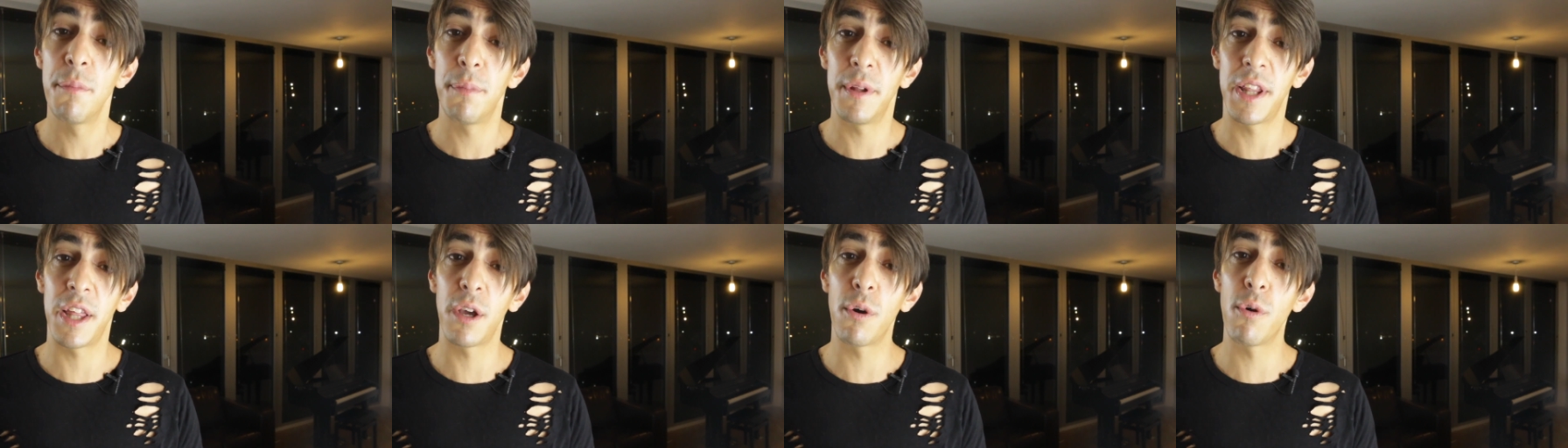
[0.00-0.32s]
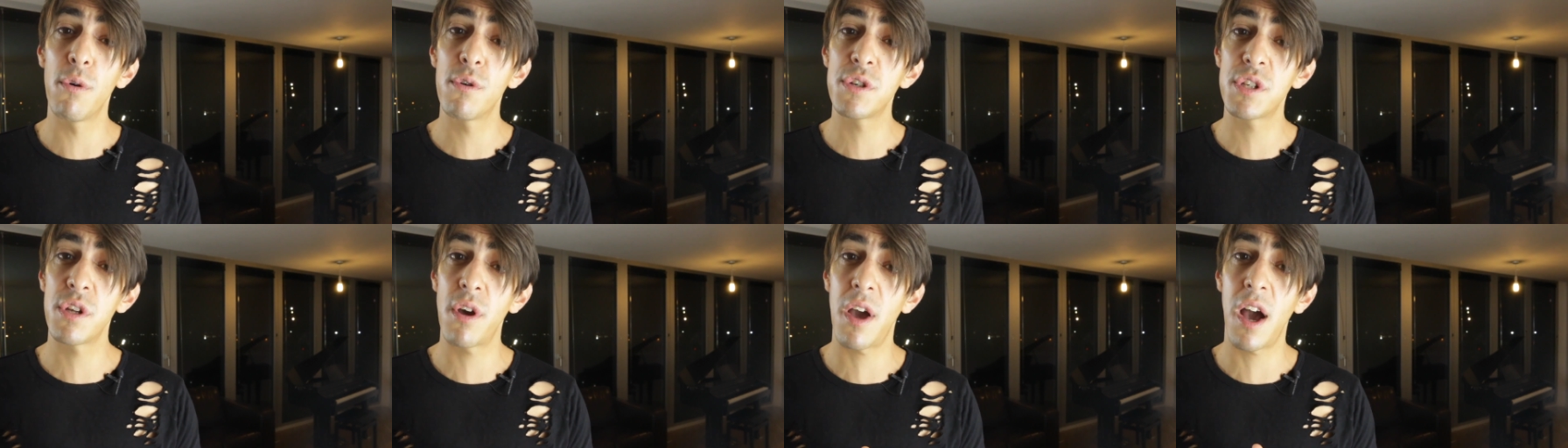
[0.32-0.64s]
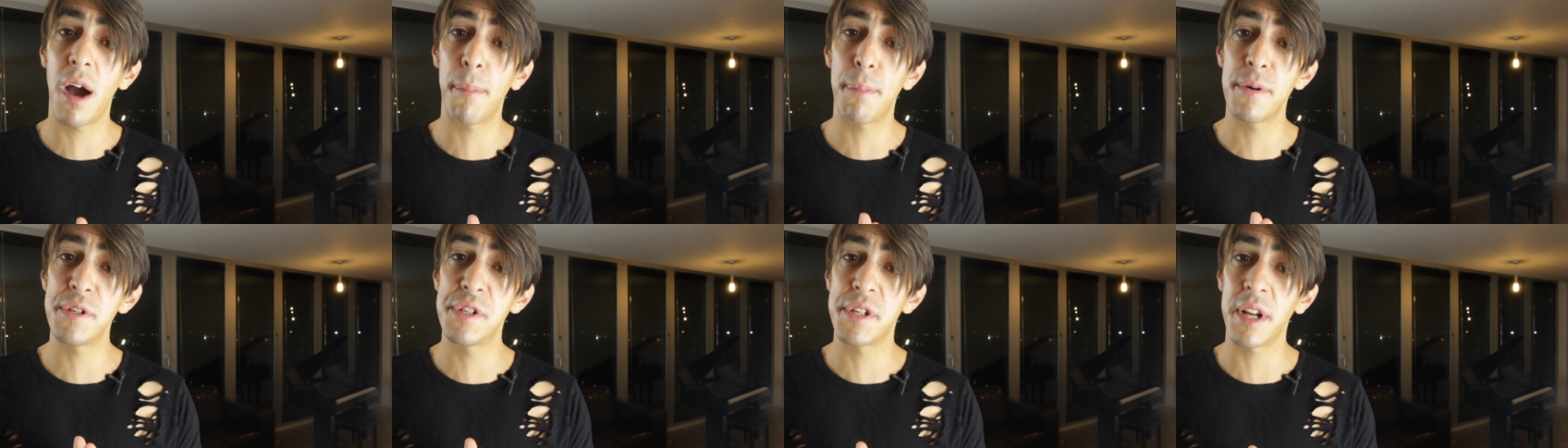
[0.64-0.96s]
but they also
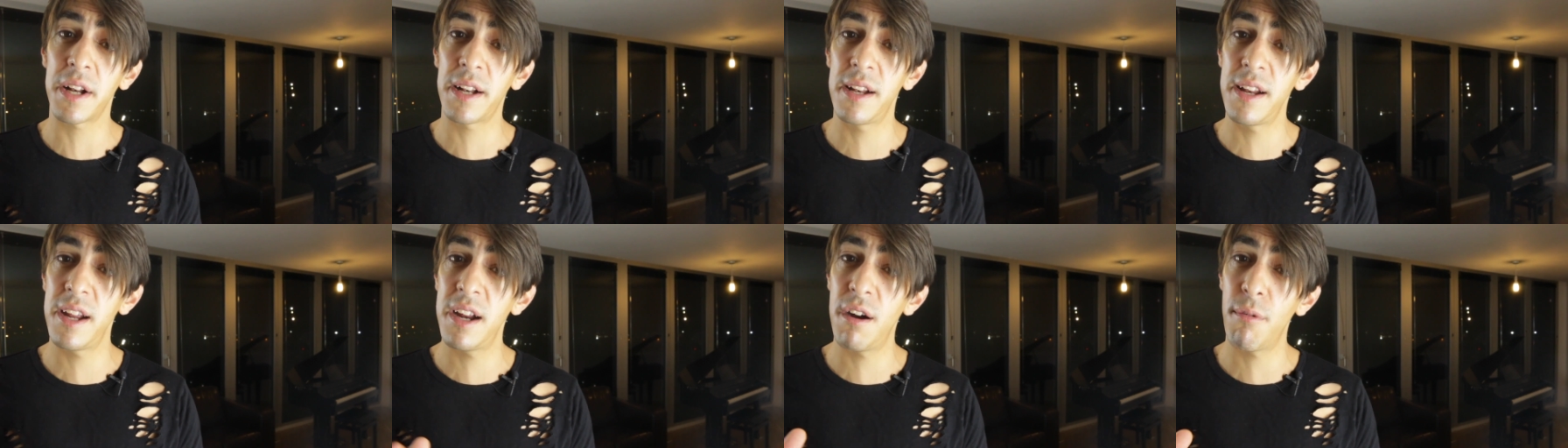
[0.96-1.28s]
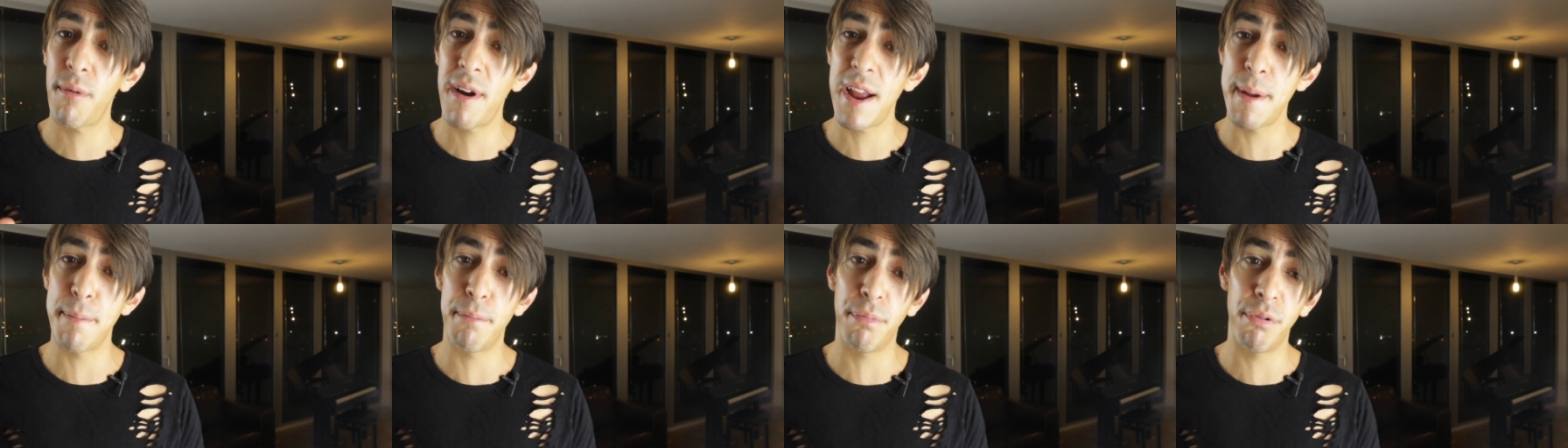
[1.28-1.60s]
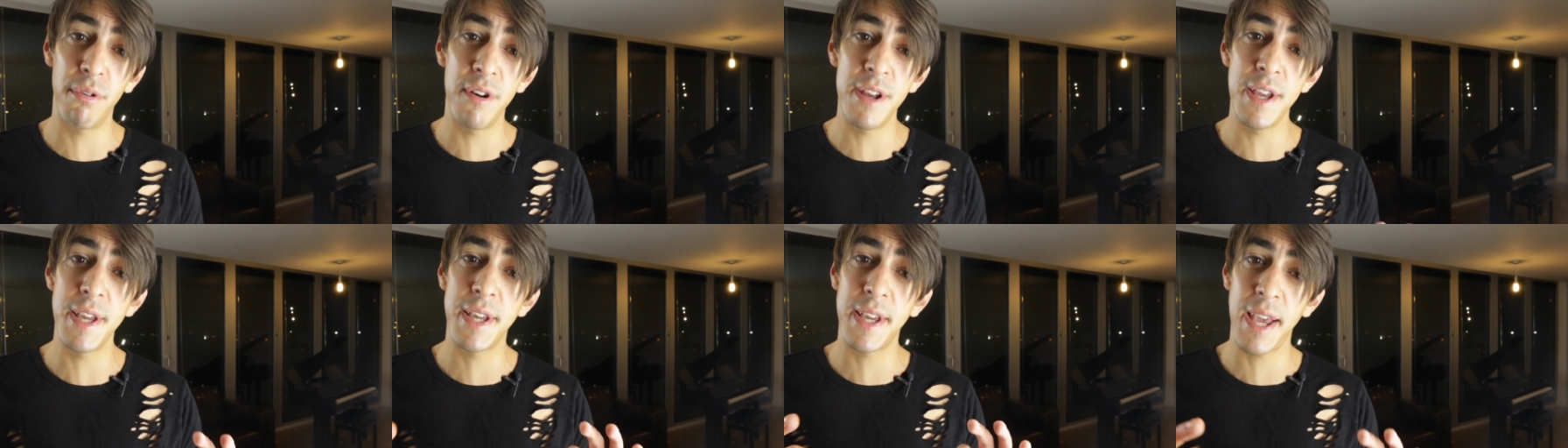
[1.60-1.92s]
help us to clear away
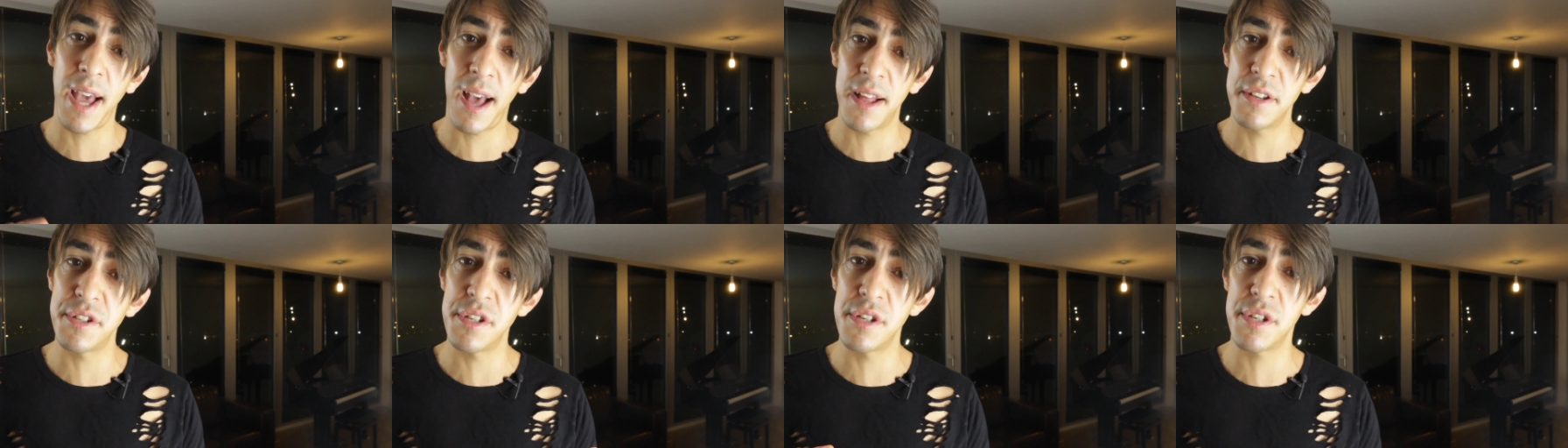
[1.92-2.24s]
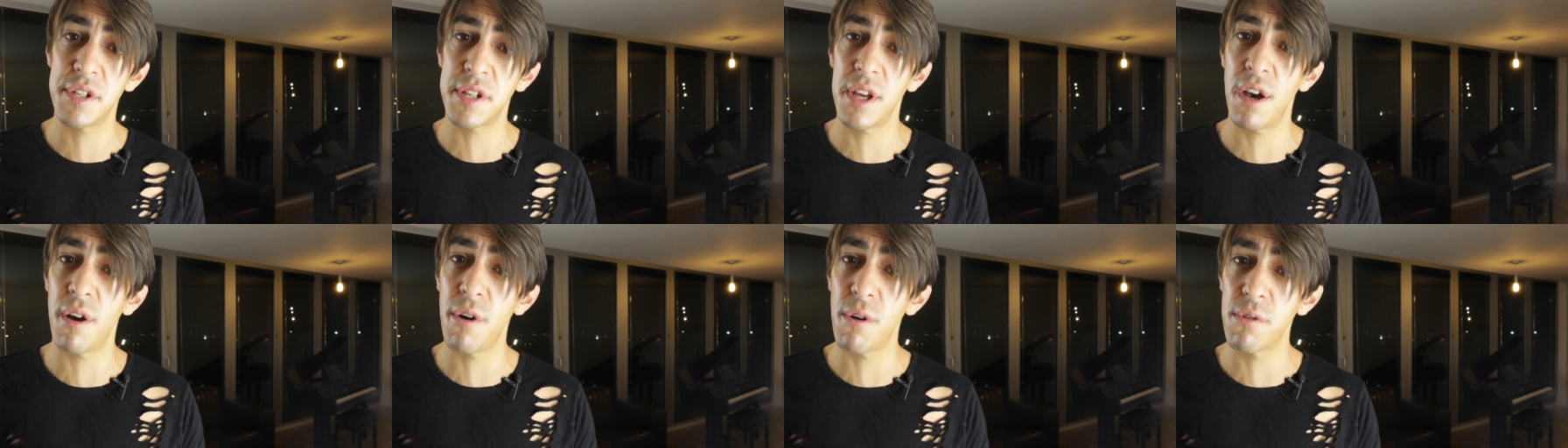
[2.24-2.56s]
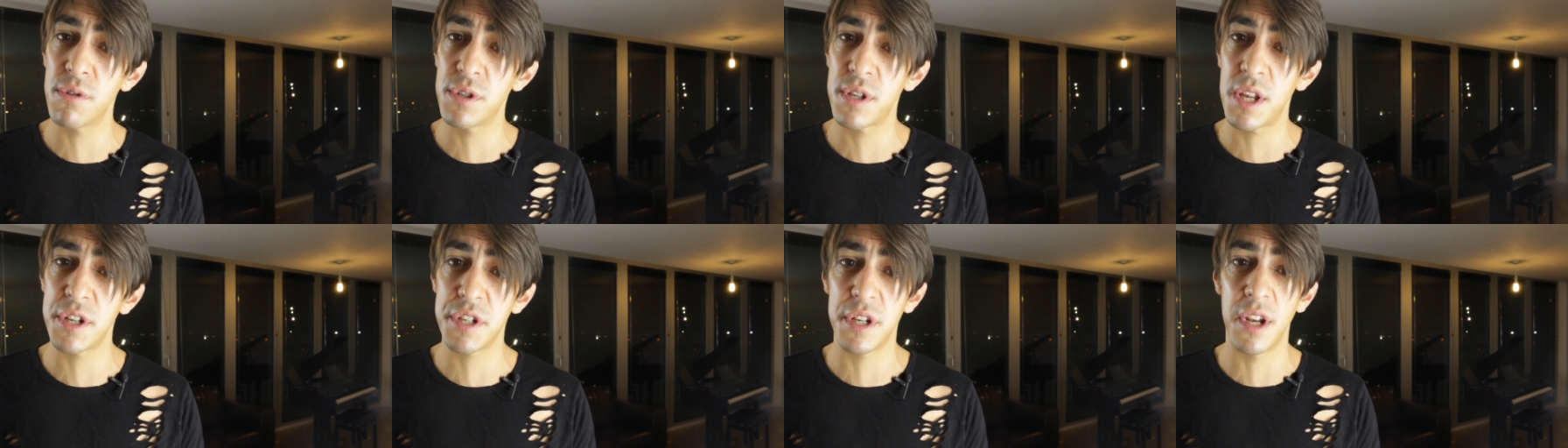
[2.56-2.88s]
pre-cancer
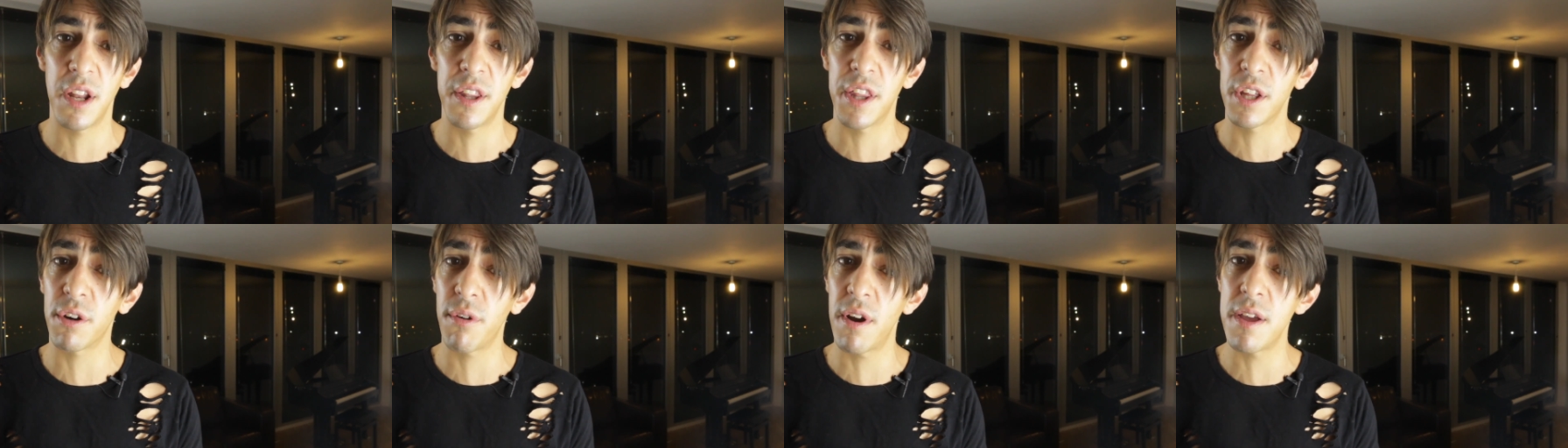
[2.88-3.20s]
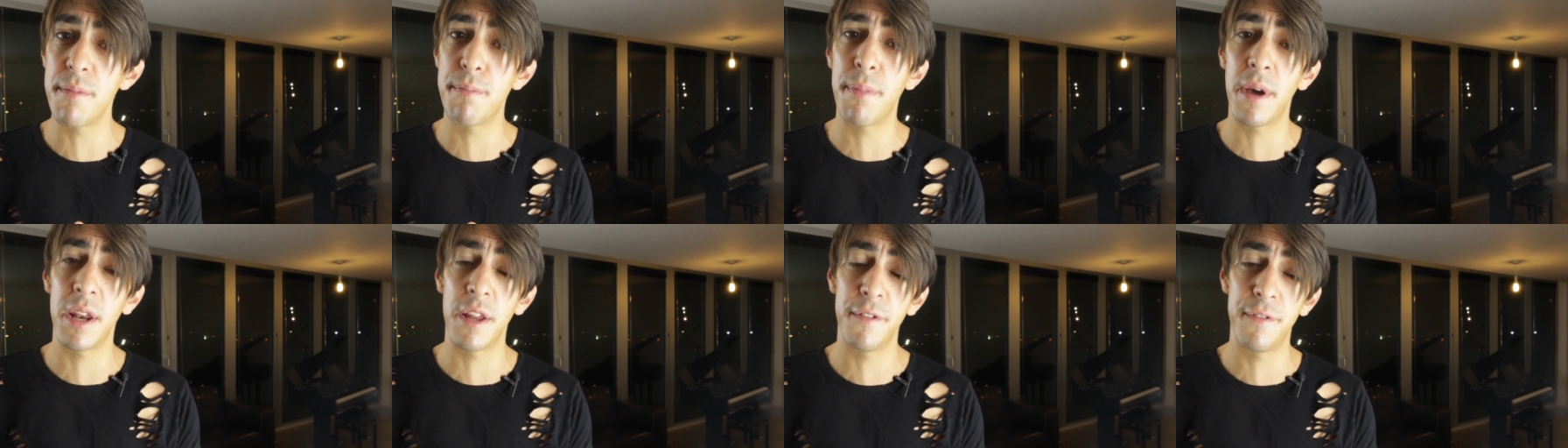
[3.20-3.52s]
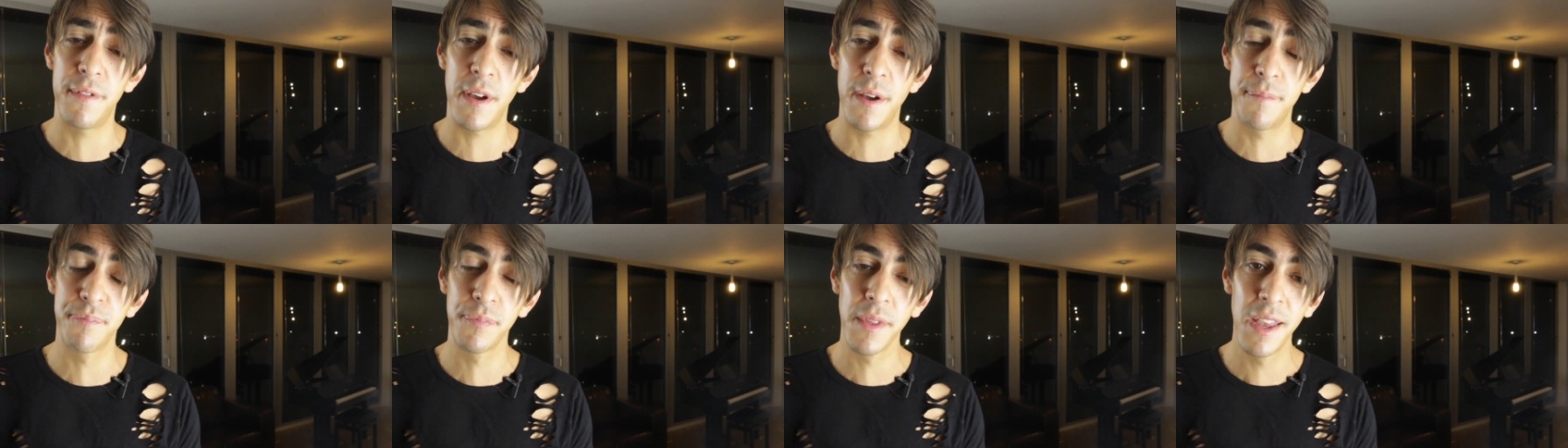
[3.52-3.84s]
cells. So that's another great
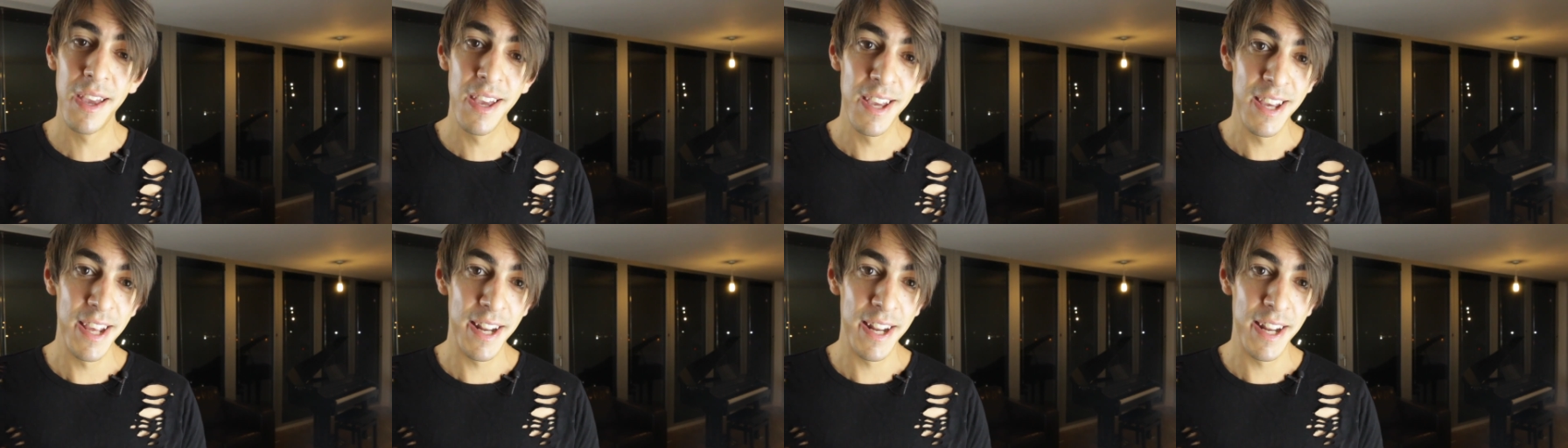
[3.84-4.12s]
benefit.